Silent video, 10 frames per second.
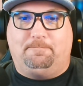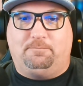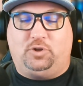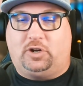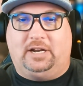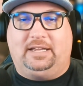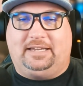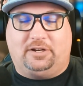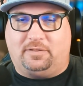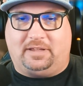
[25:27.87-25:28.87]
you're going to
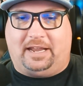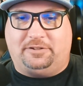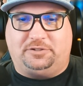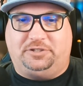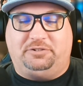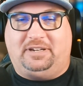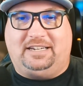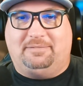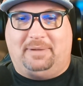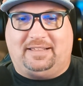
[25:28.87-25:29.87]
get all the answers you
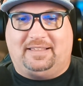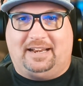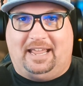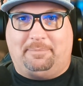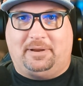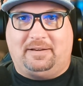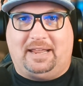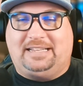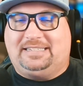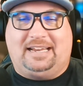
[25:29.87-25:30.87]
need to make that happen.
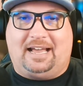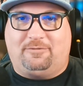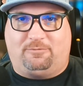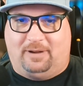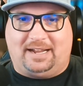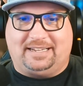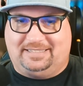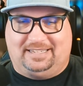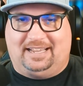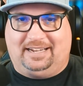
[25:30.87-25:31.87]
It's not rocket
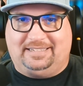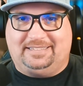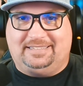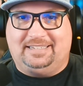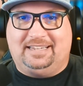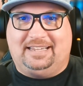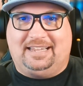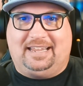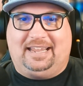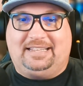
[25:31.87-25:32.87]
science.
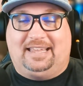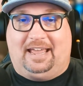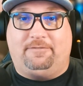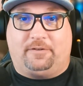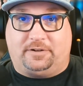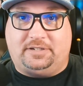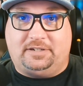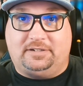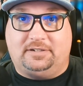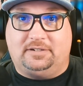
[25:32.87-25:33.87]
It's effort.
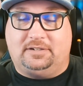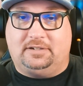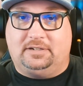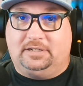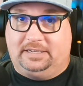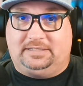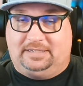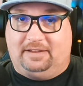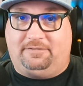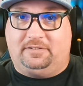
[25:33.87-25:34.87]
It's
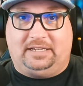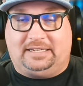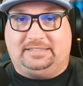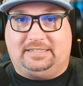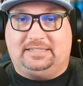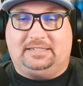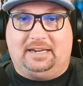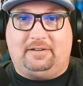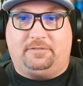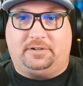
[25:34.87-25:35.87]
definitely consistent
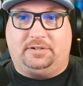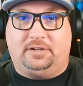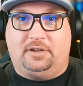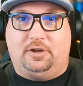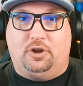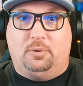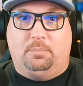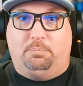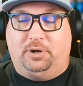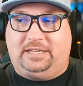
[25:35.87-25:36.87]
effort,
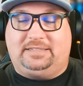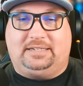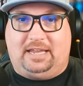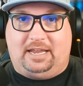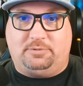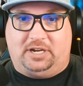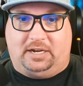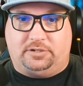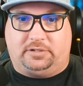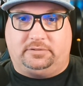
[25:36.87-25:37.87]
but it's a game
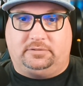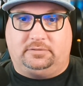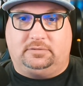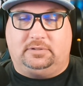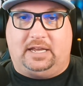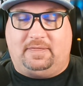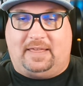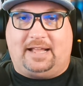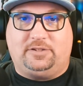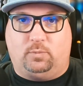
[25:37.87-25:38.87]
changer. And
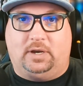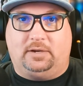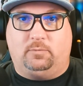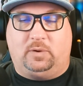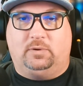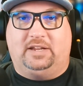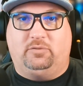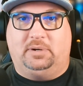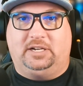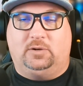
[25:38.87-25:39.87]
that's what we want
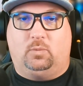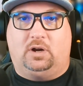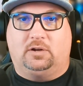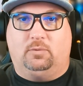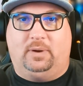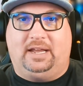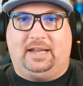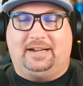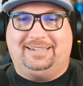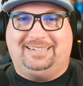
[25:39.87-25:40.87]
everybody to walk away
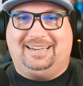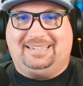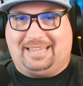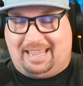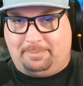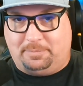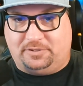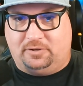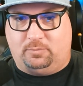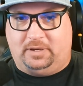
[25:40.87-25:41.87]
out of today's
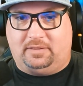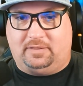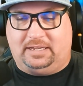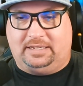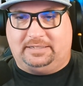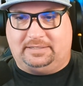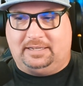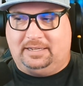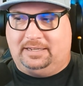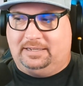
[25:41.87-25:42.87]
episode with is,
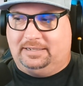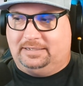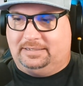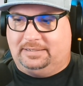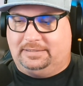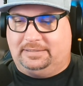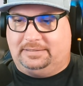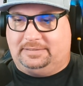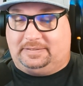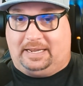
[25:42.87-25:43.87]

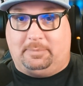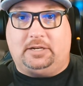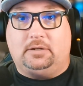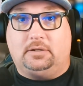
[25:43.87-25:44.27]
damn it,